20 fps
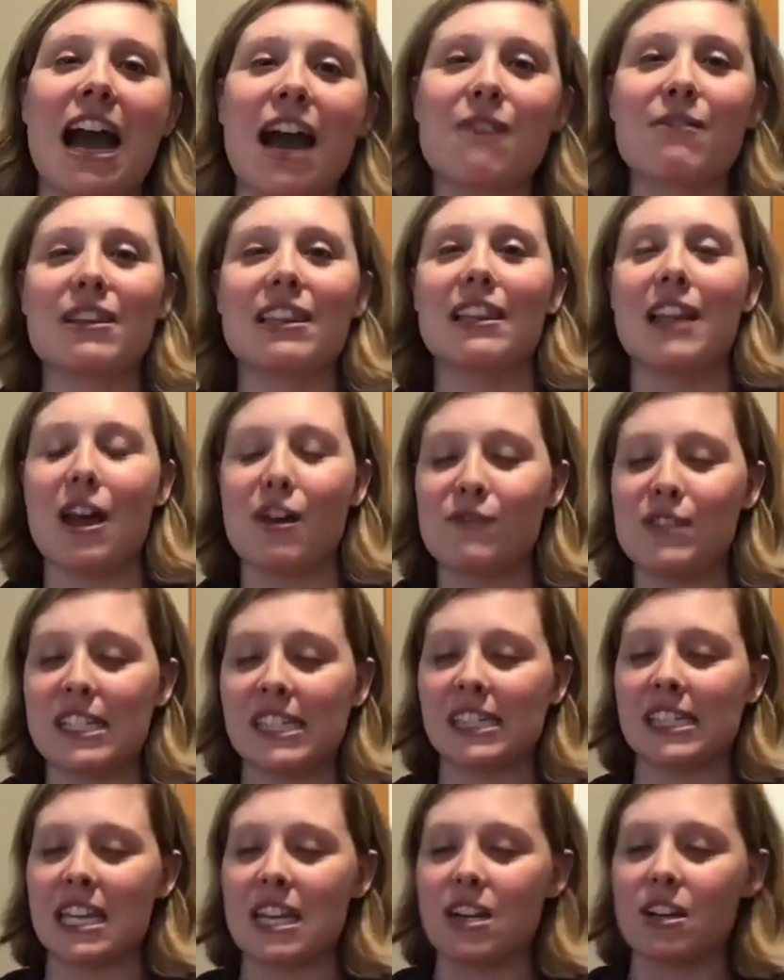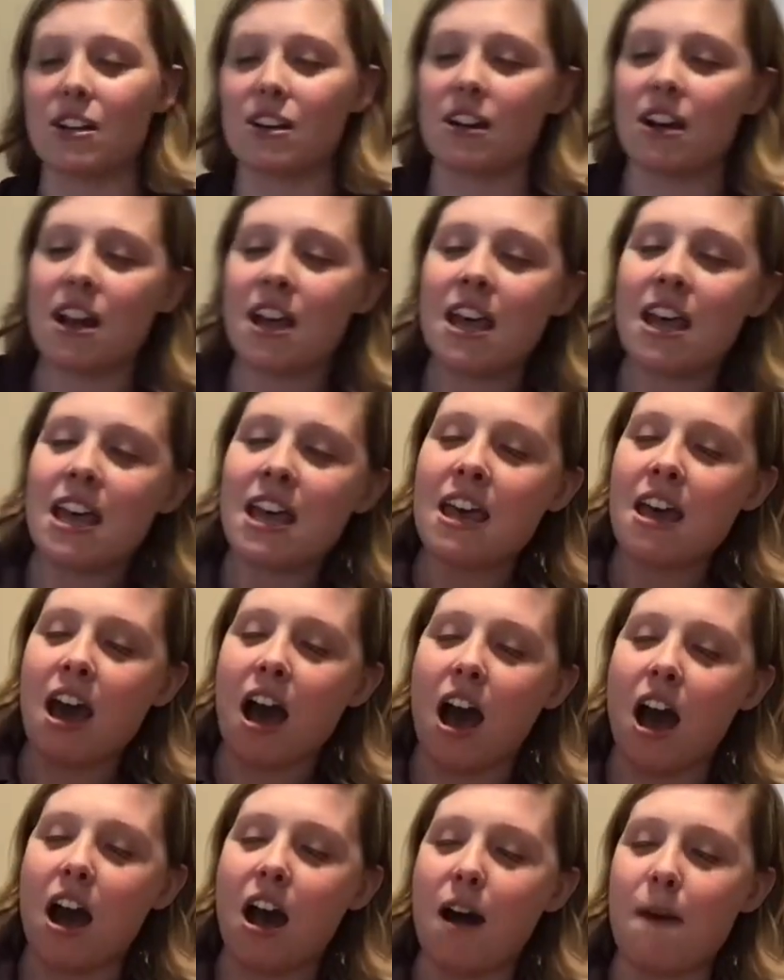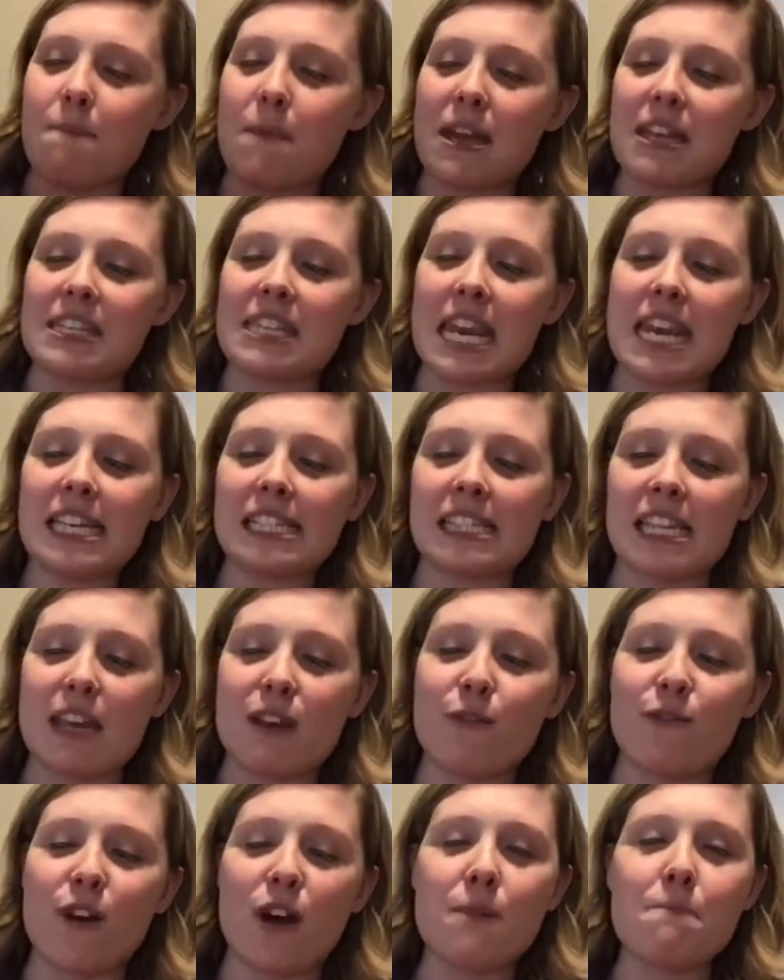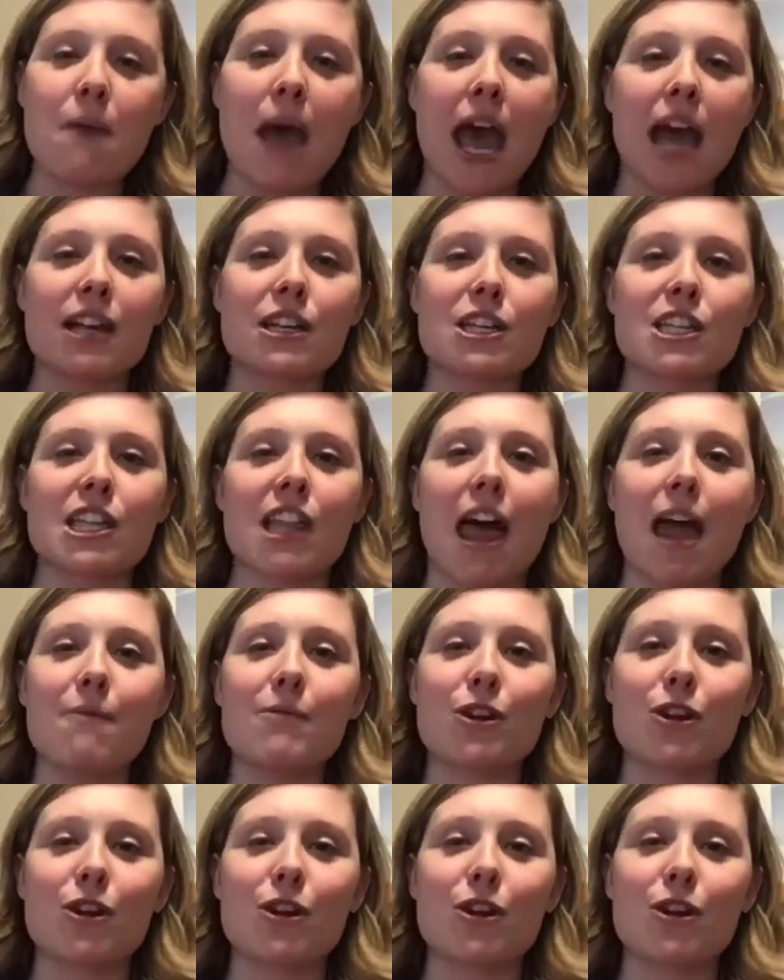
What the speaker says: I would love to see your Daisy Fun Patch slime